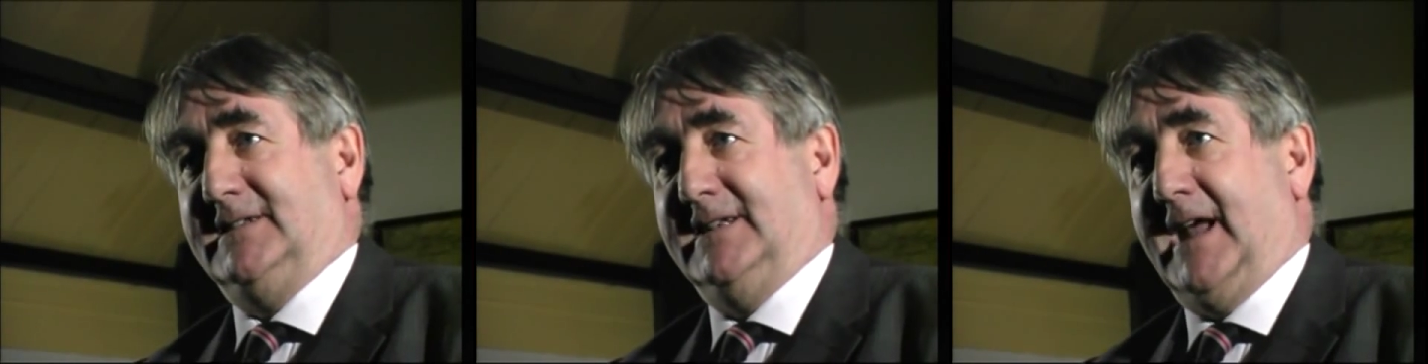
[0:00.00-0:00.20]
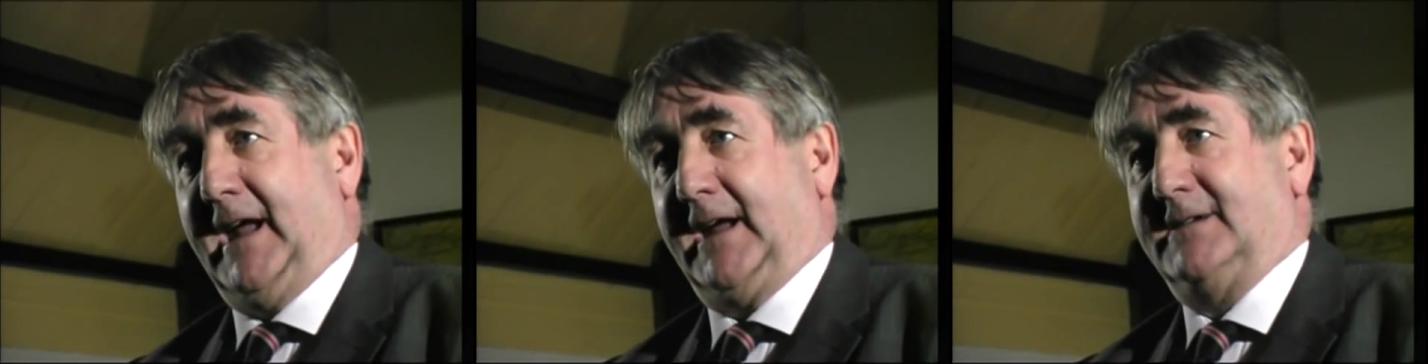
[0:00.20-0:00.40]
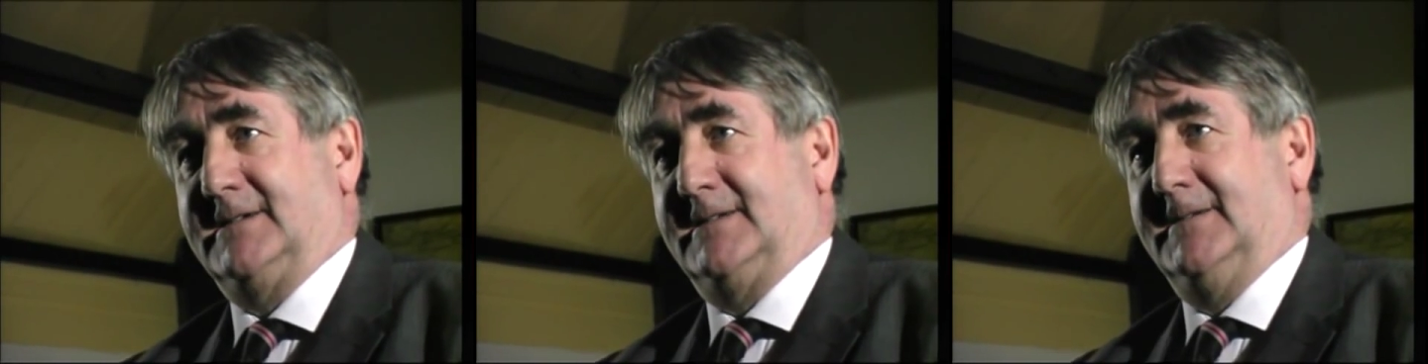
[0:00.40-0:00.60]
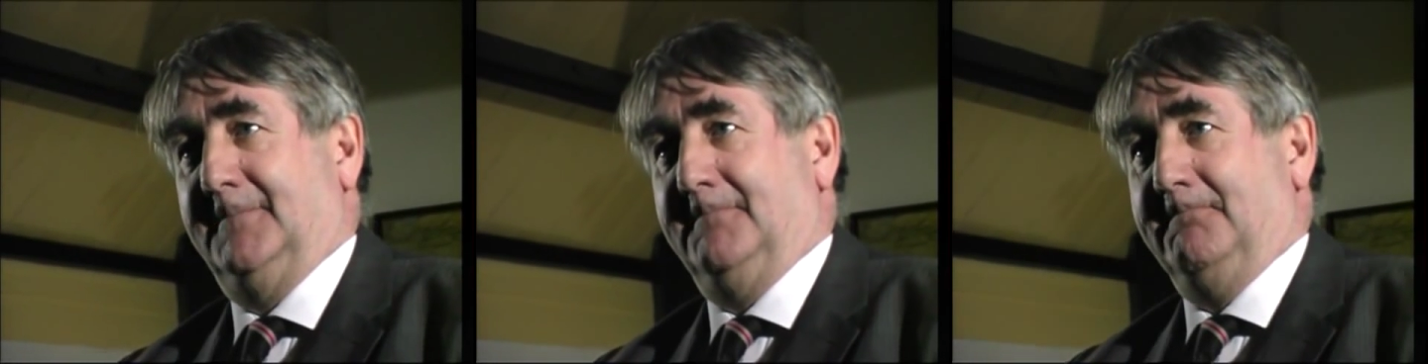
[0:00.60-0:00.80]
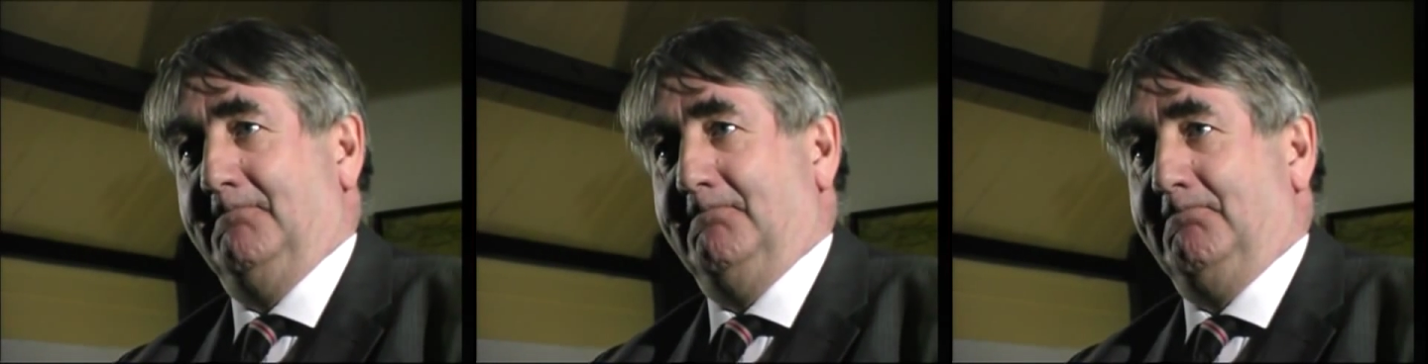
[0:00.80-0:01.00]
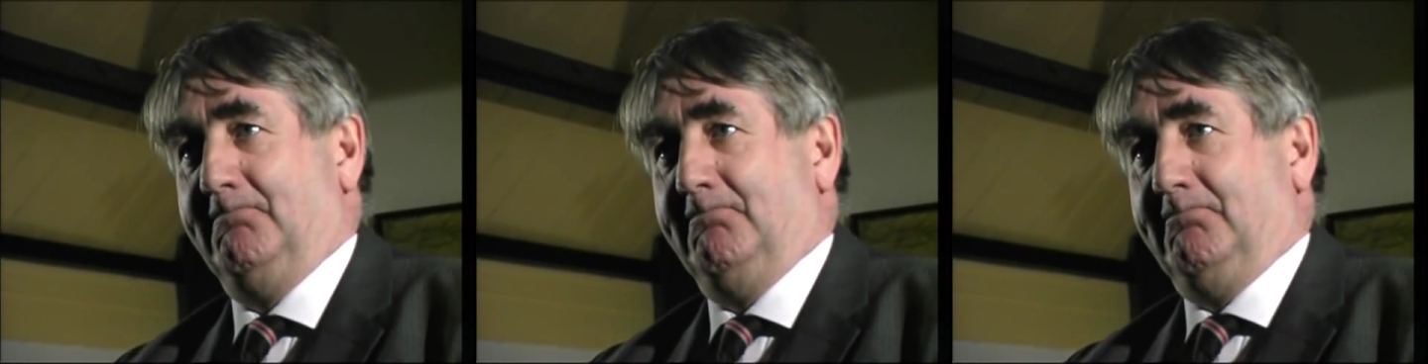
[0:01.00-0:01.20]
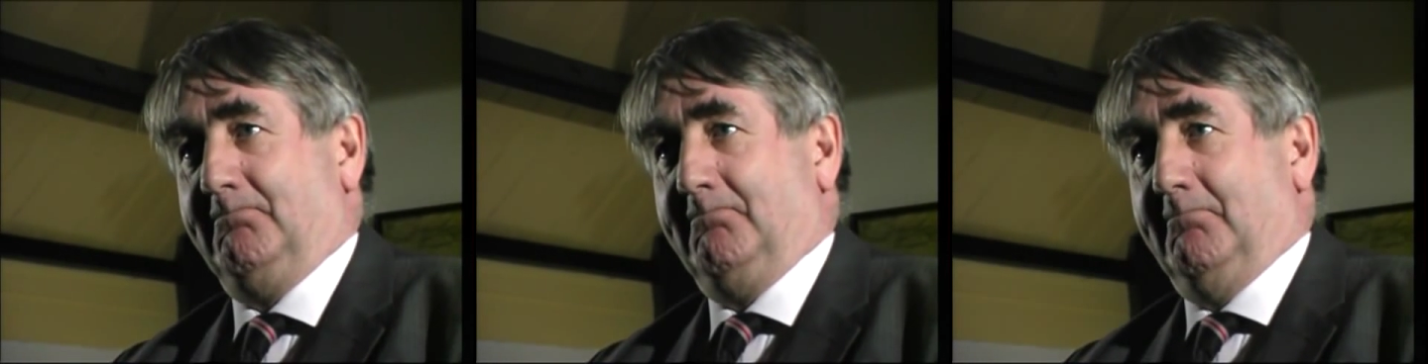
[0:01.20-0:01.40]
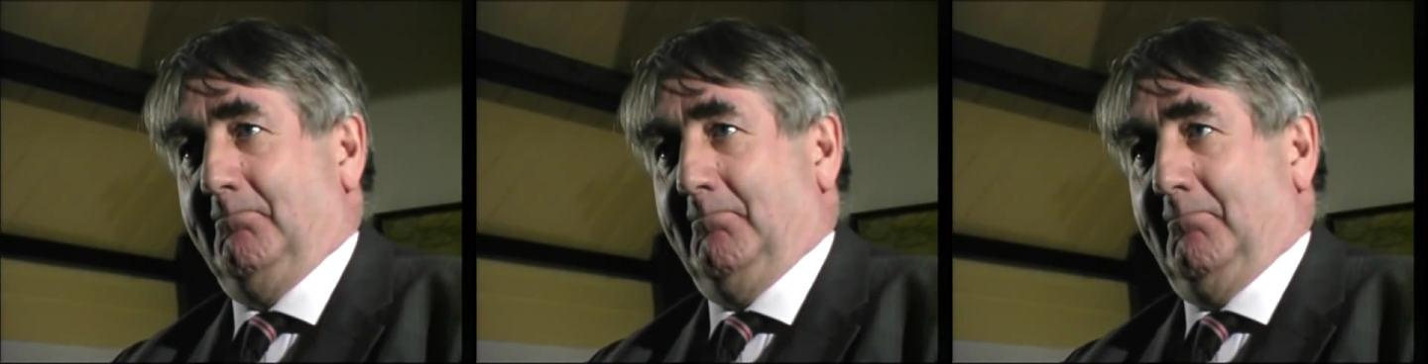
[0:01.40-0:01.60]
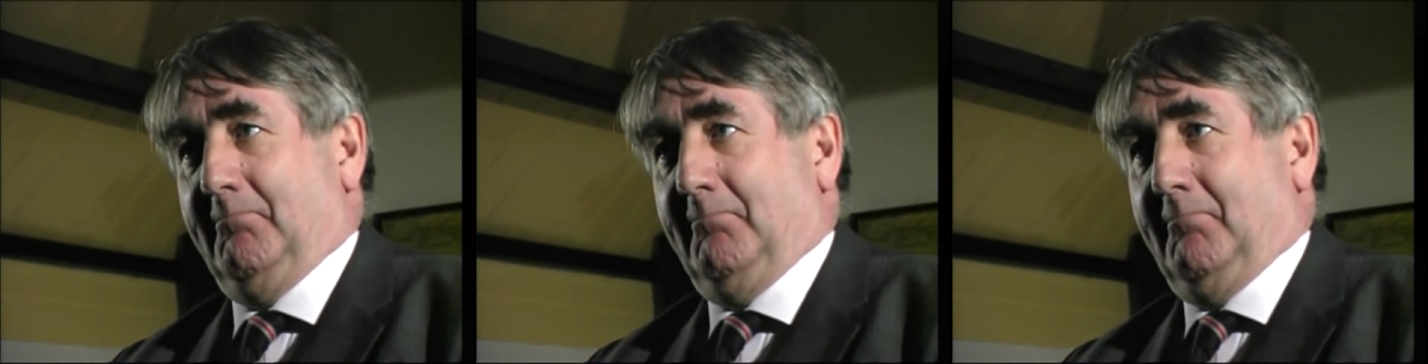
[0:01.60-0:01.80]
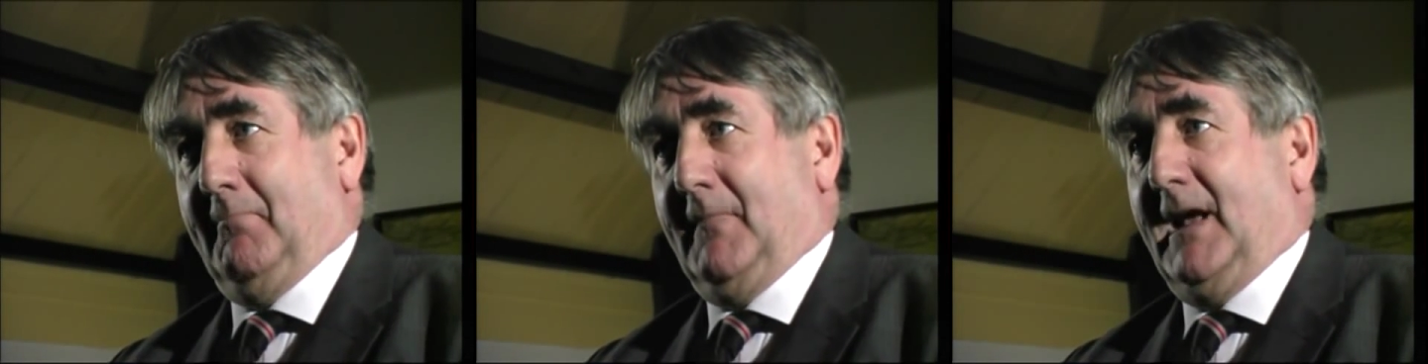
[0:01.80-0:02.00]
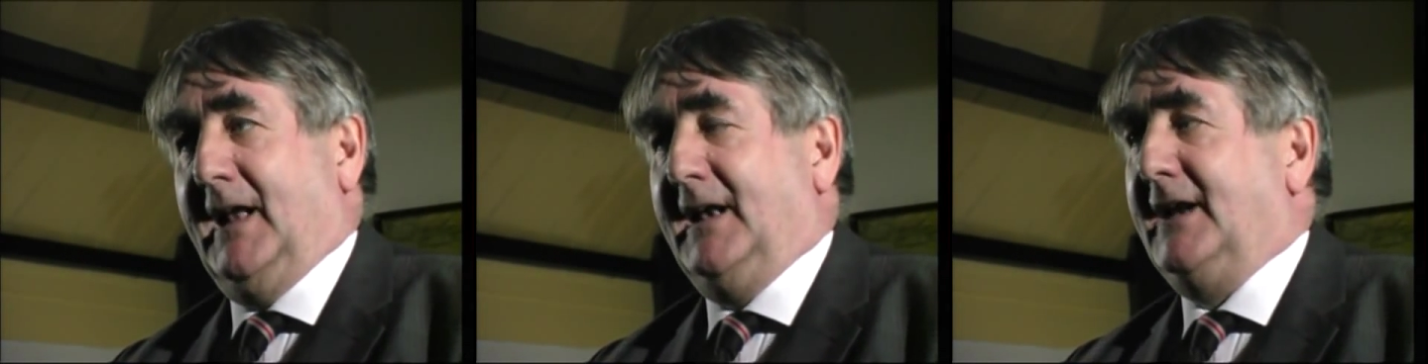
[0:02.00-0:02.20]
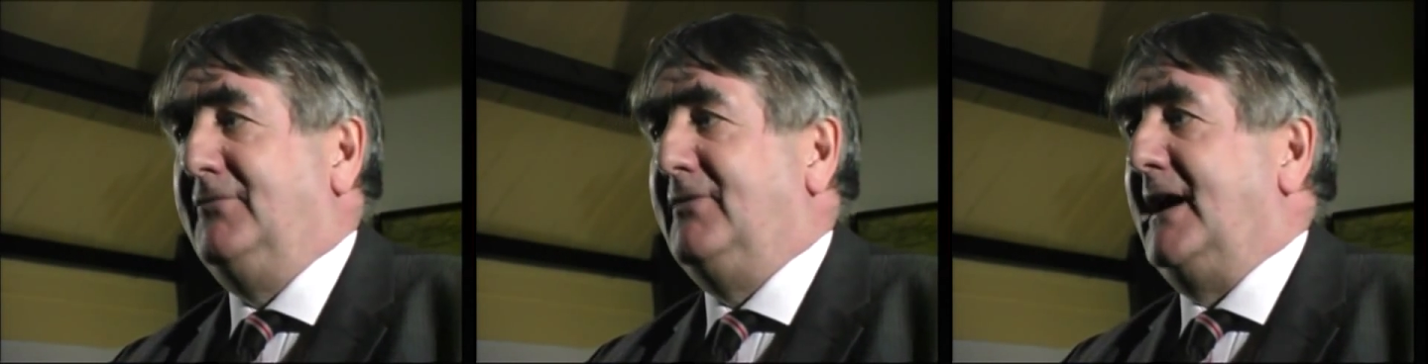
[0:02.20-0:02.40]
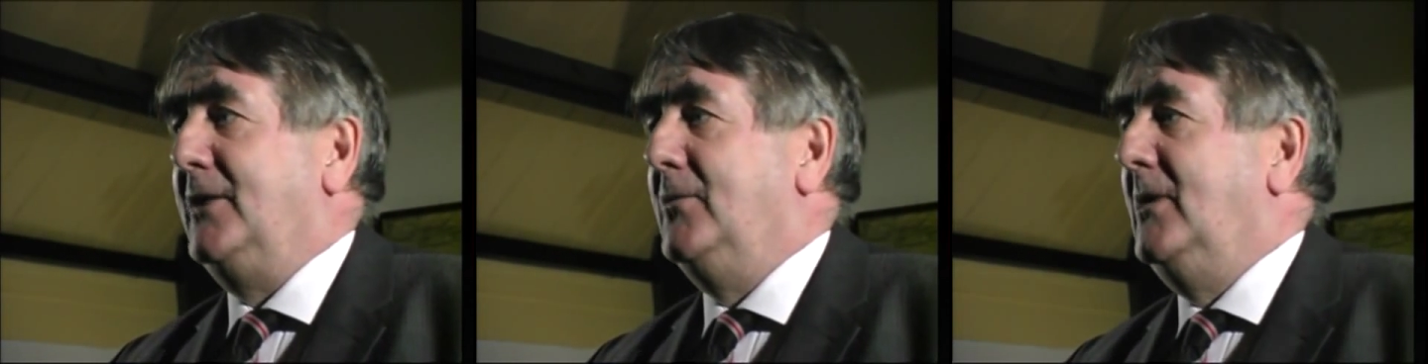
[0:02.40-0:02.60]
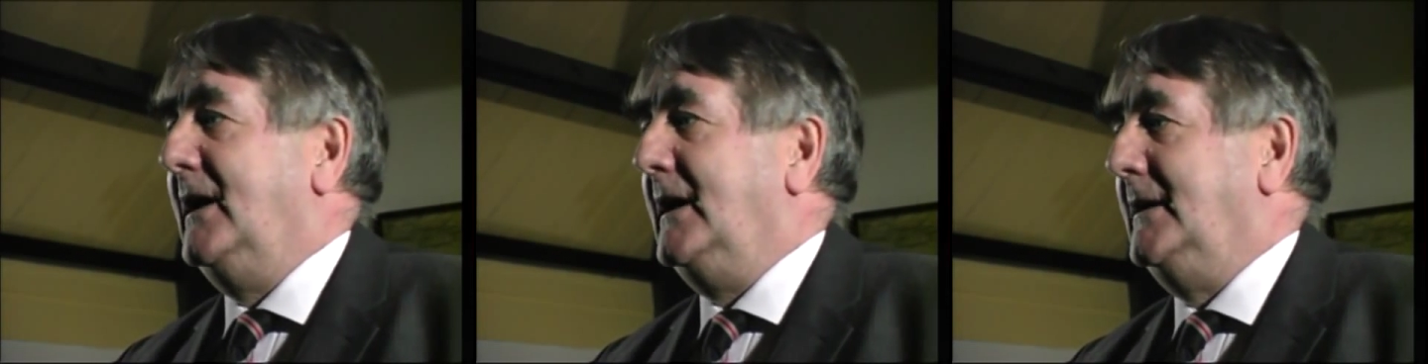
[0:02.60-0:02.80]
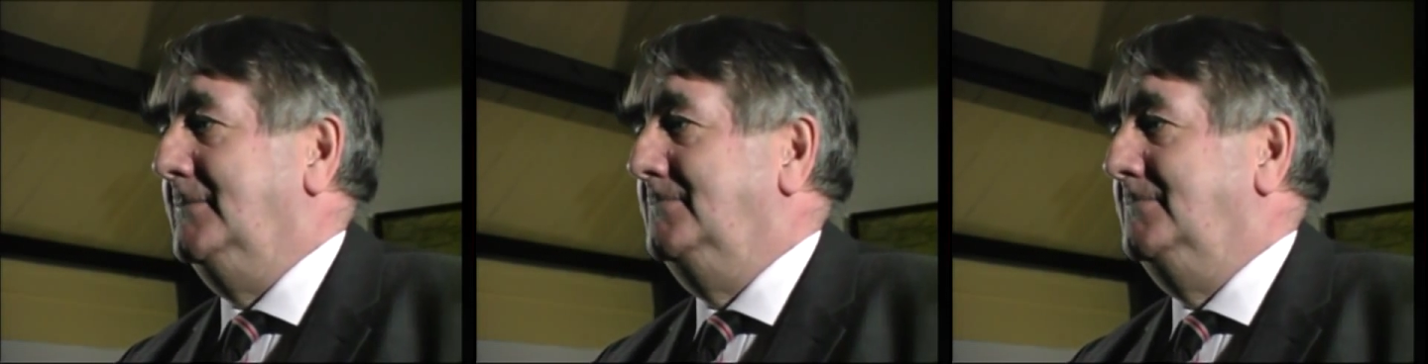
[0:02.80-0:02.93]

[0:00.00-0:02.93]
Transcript: next? And they ran away.